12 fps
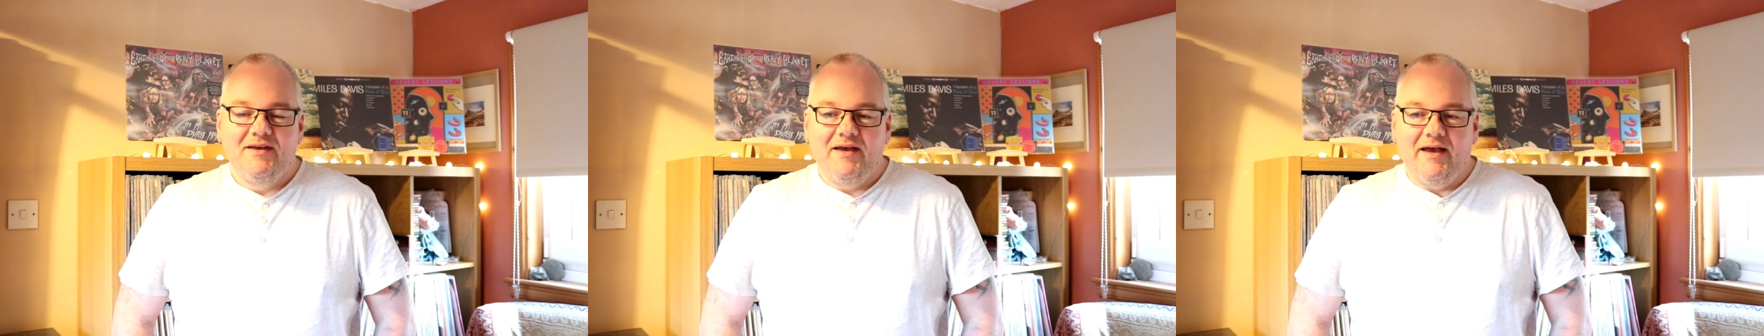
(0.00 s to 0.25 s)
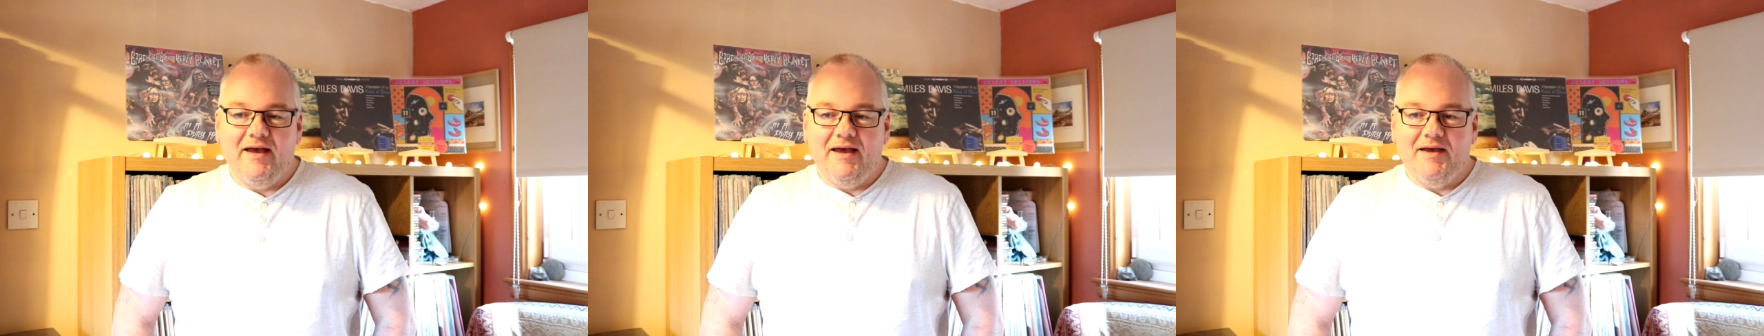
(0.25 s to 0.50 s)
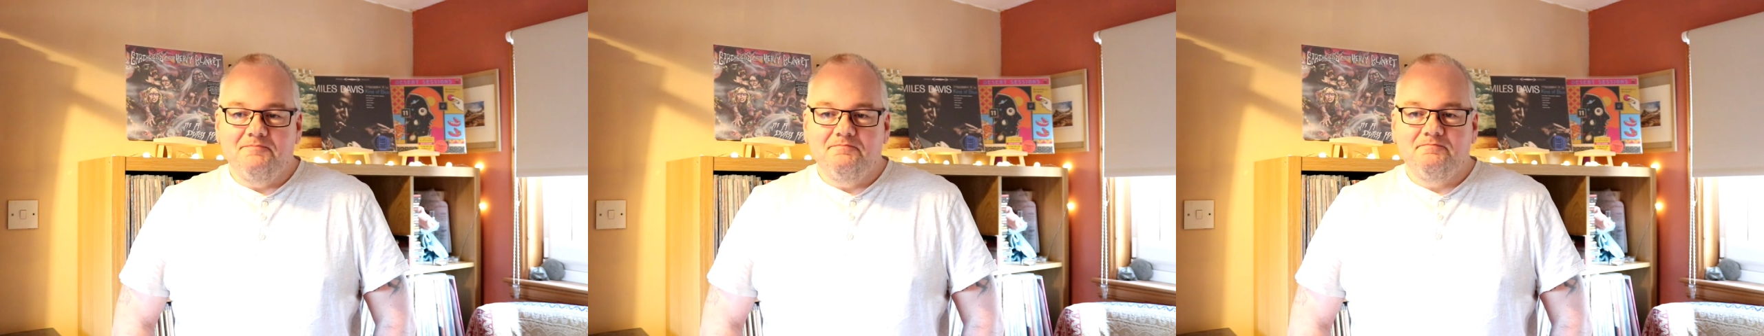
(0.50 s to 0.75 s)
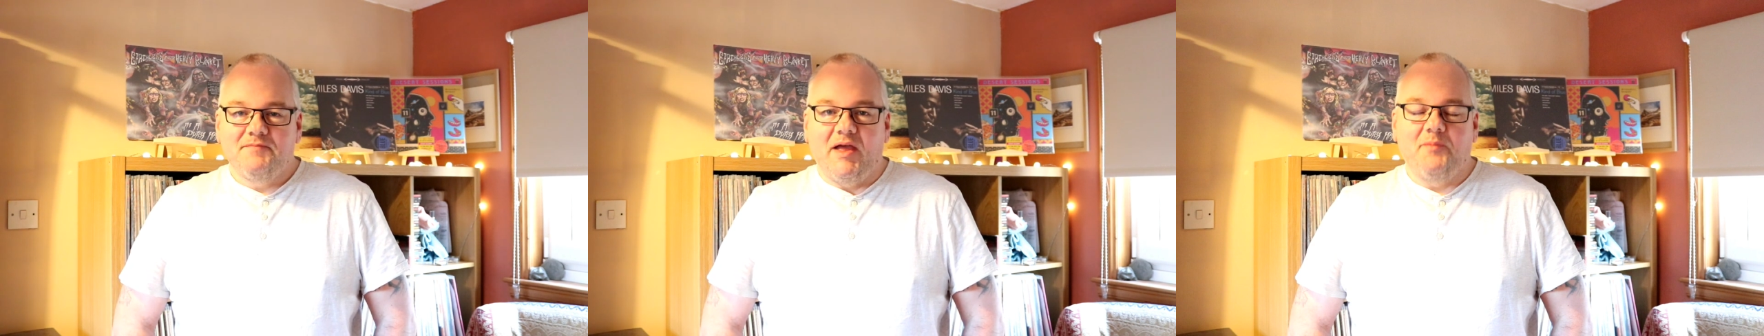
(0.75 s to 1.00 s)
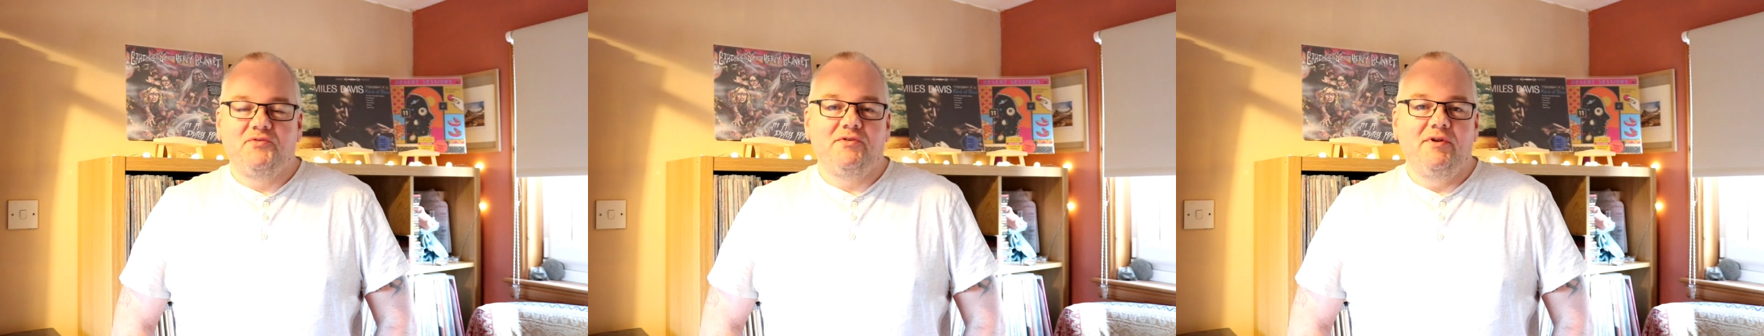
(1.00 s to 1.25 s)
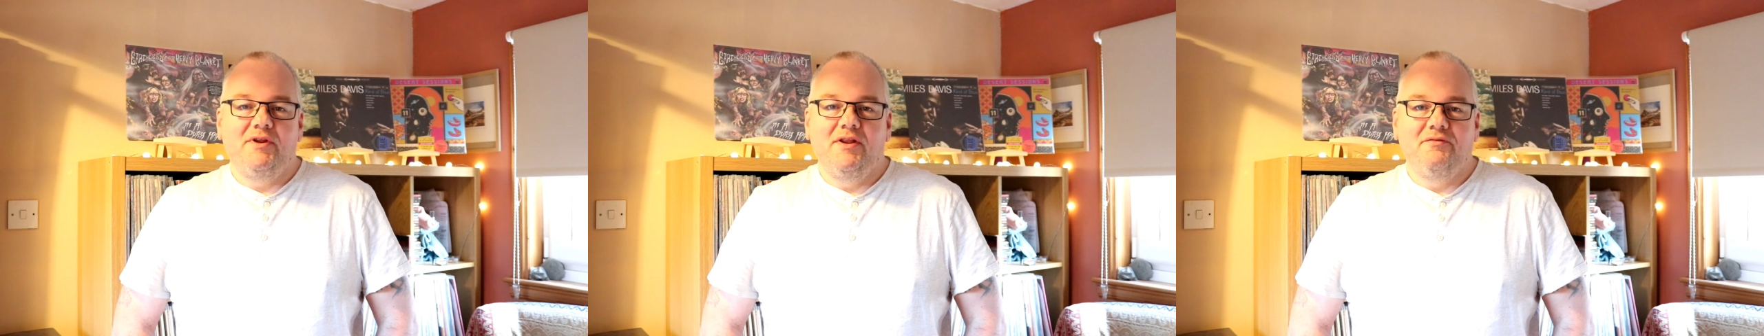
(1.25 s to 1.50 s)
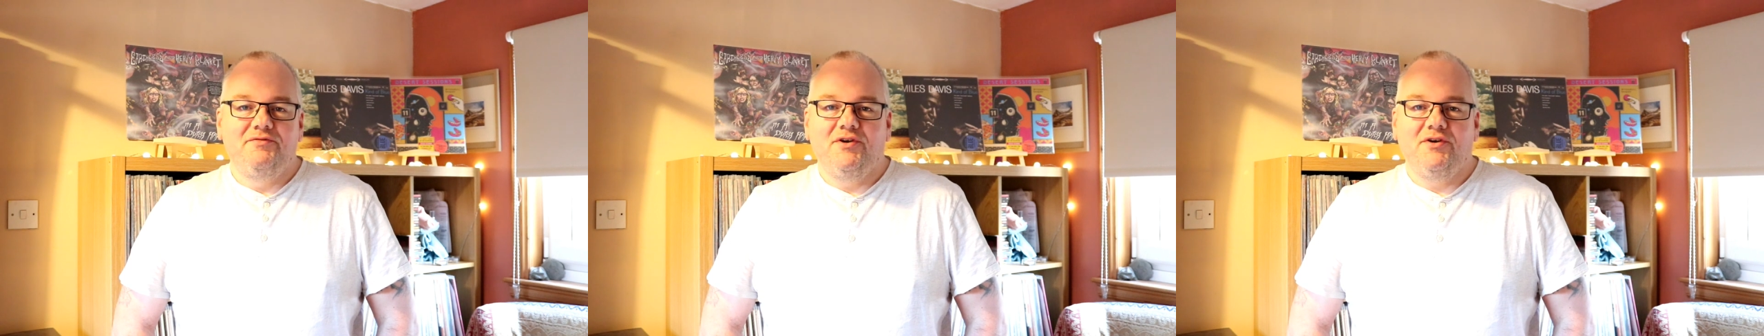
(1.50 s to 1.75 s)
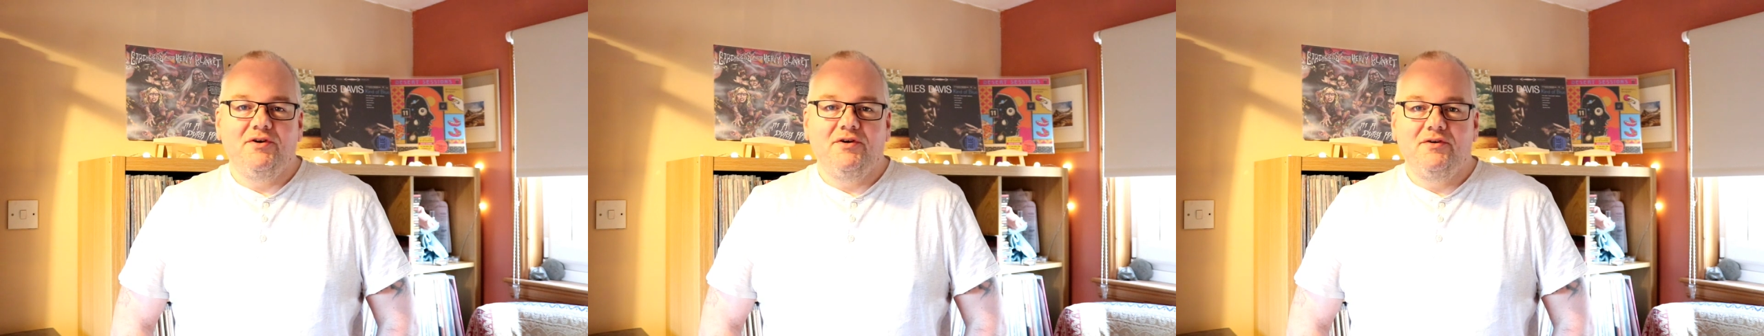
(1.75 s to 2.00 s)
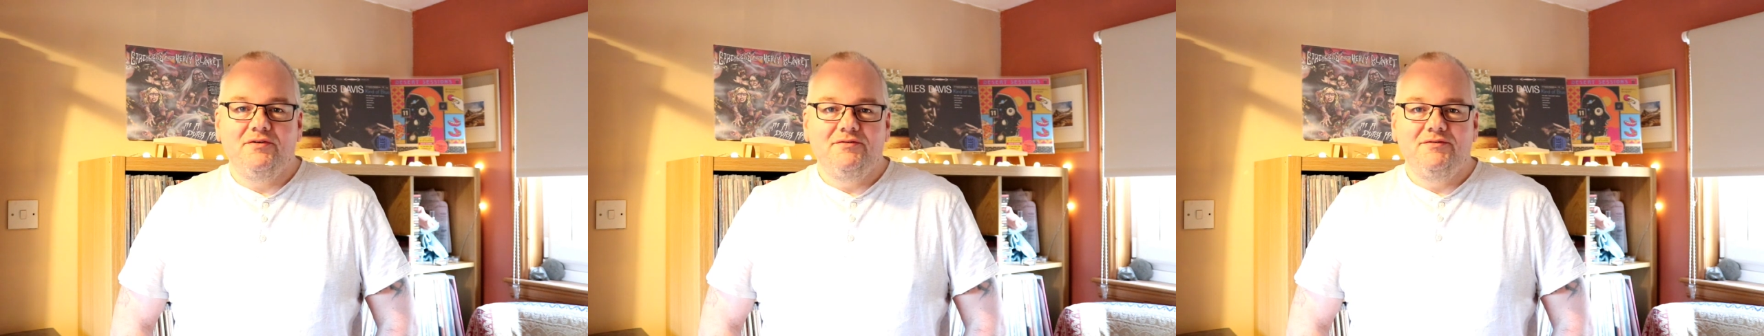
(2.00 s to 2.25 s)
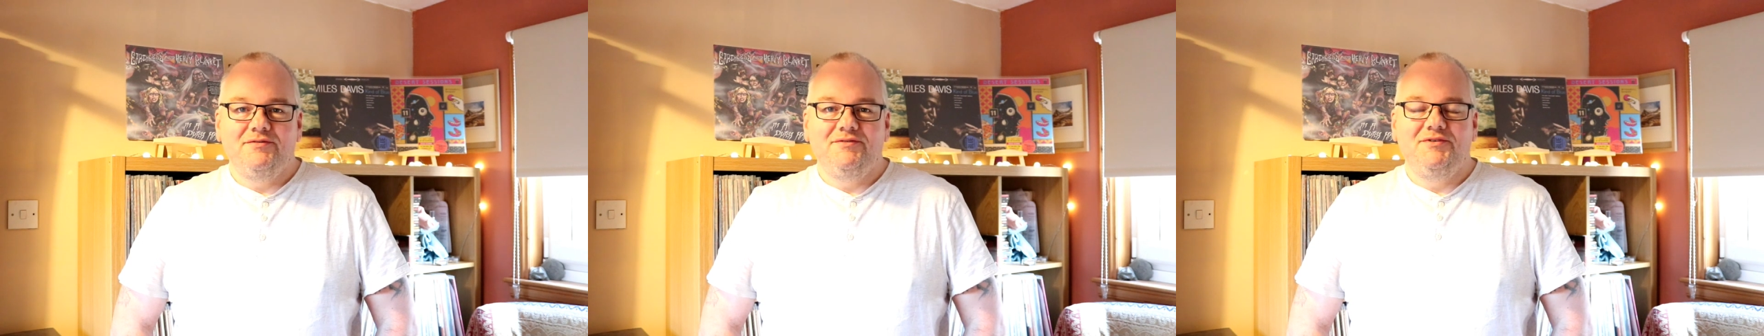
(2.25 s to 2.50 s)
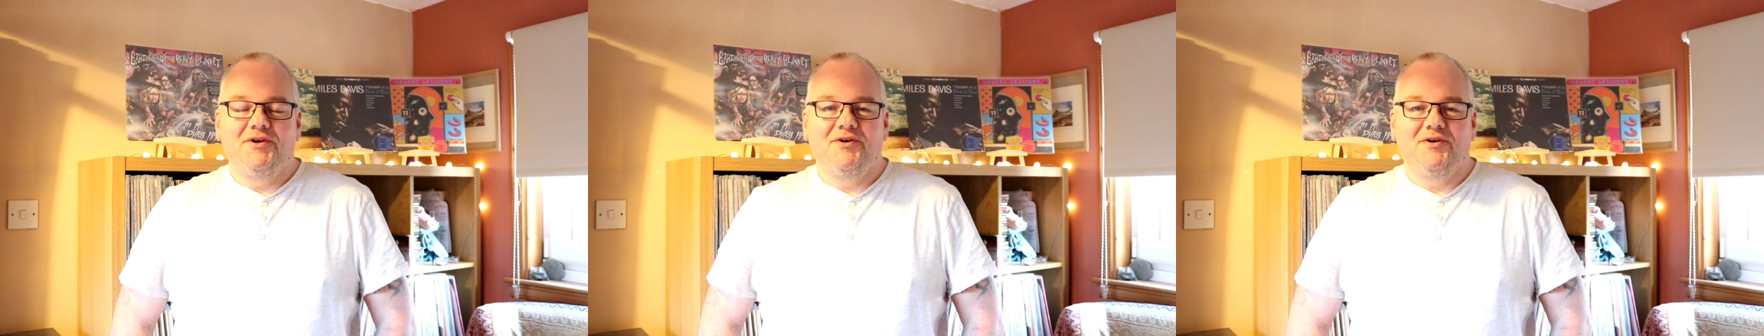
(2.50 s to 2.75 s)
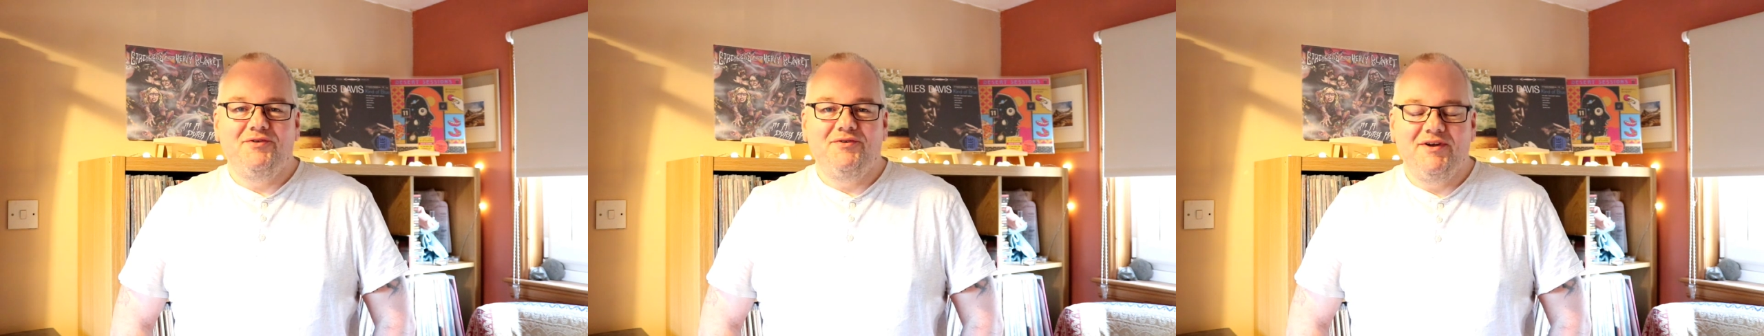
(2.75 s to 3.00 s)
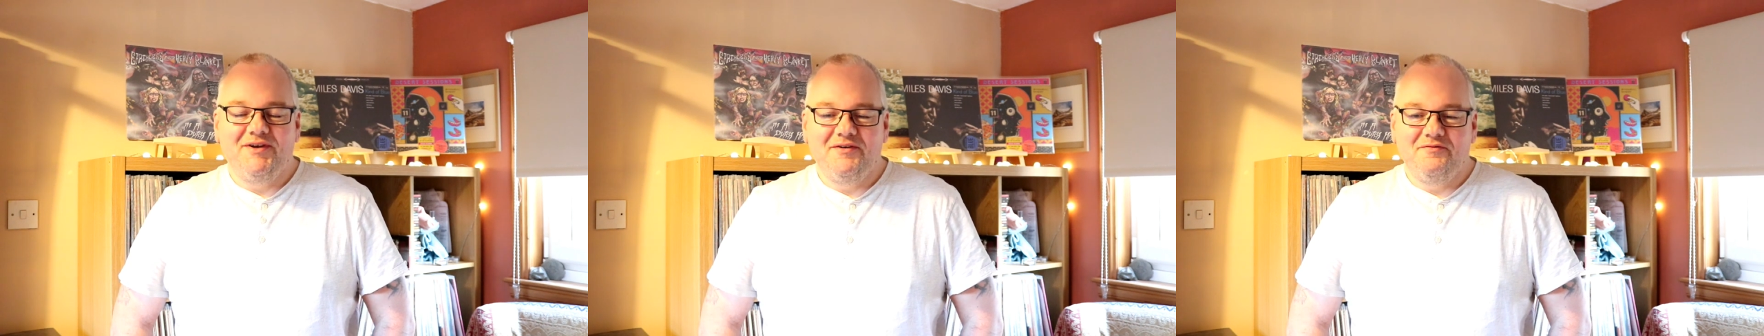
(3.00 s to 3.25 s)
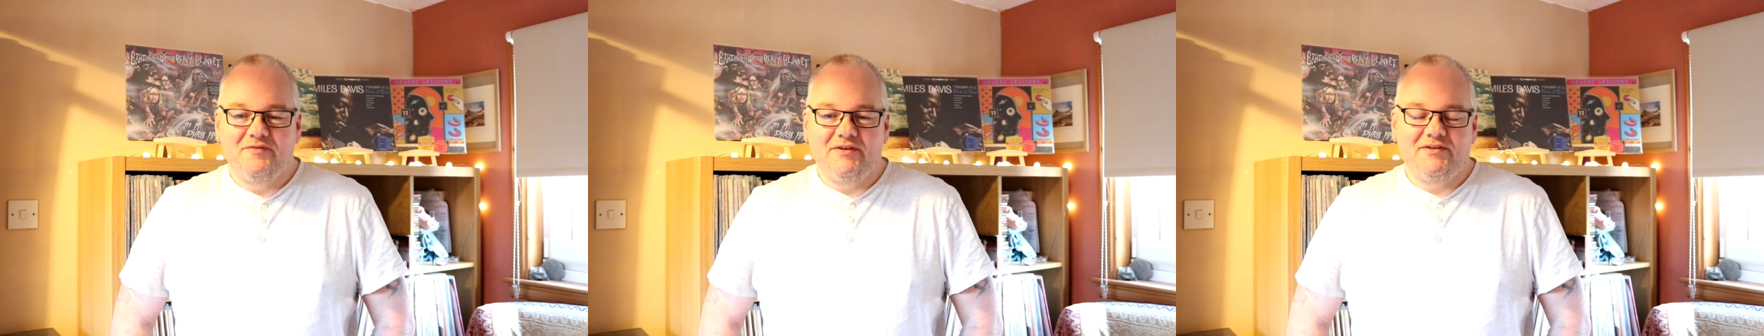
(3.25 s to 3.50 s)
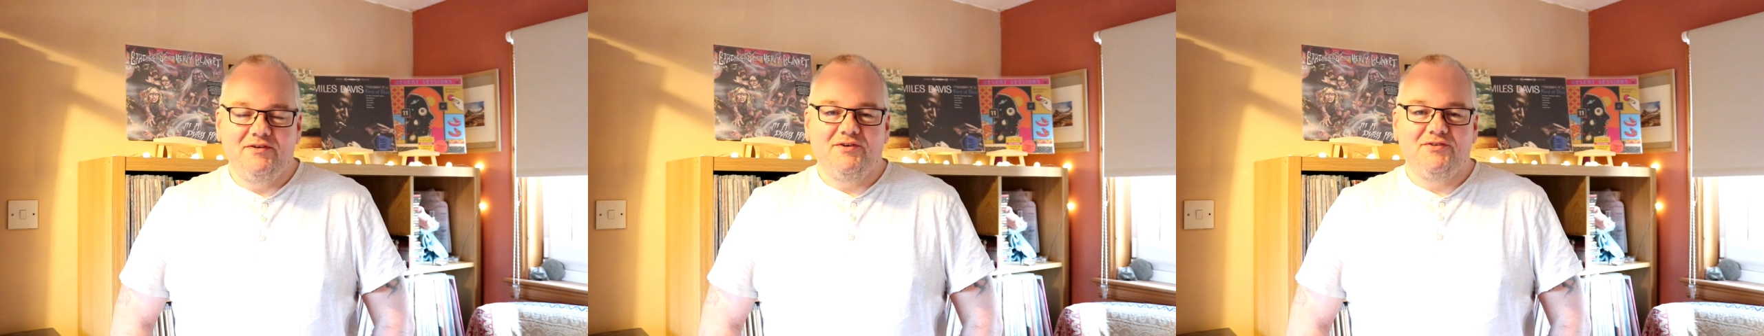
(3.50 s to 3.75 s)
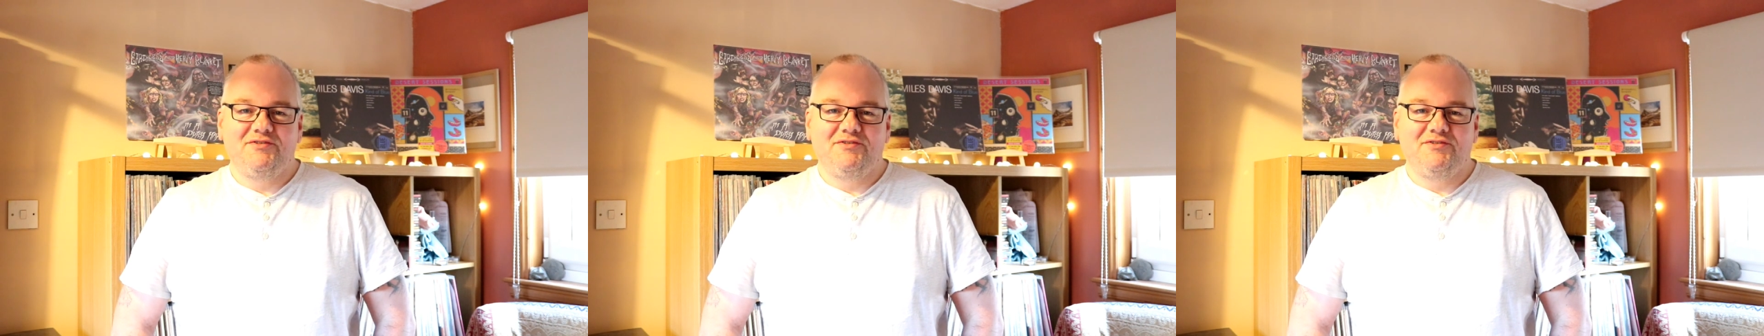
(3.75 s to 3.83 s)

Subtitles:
Absolutely love your videos.